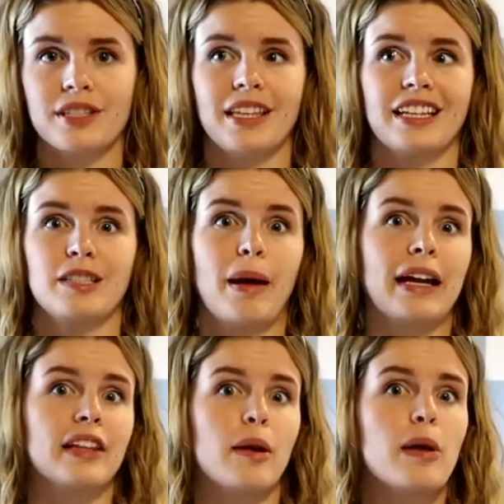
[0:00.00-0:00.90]
They
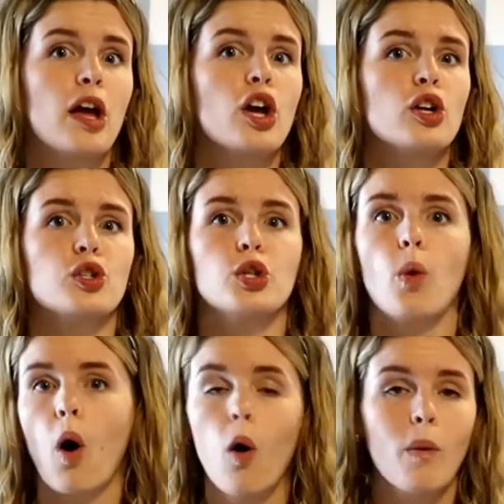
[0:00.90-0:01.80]
expect them to
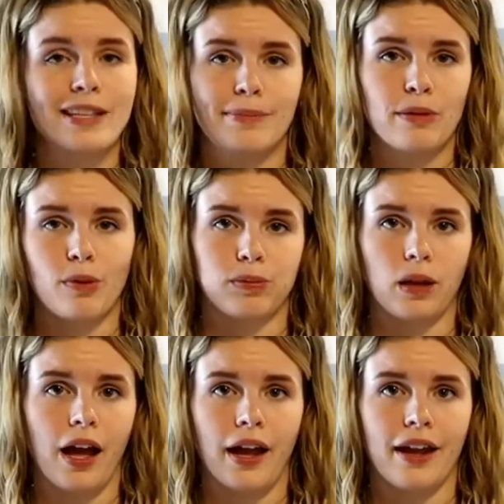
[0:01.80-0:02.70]
always be
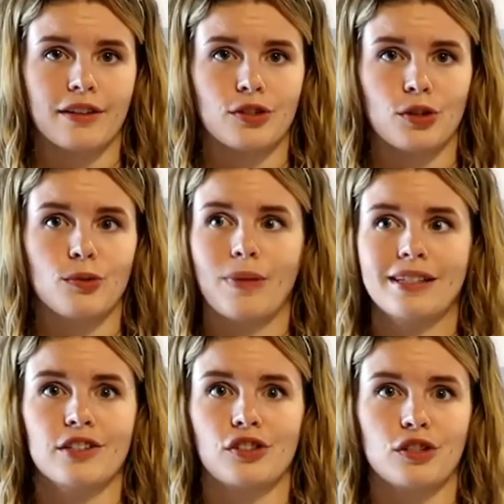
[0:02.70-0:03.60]
replying to
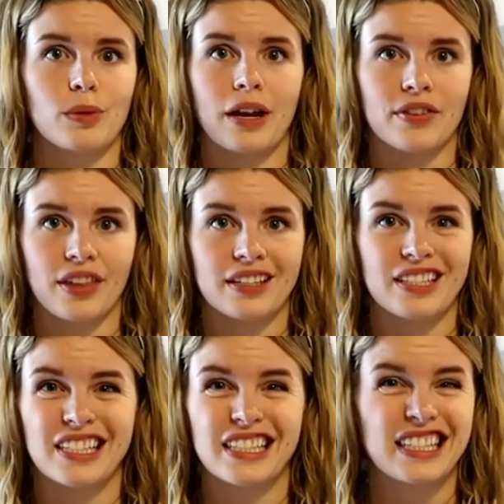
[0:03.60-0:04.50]
messages whenever they
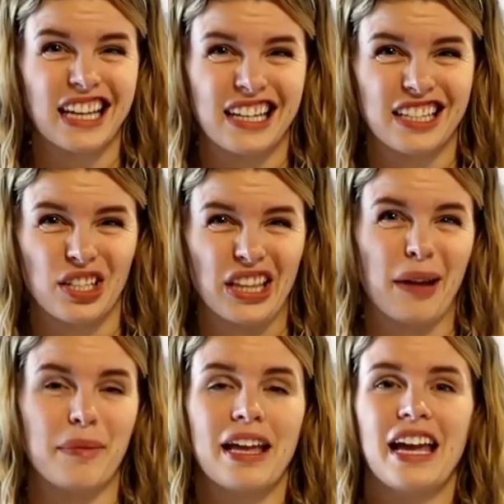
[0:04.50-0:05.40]
send it to them.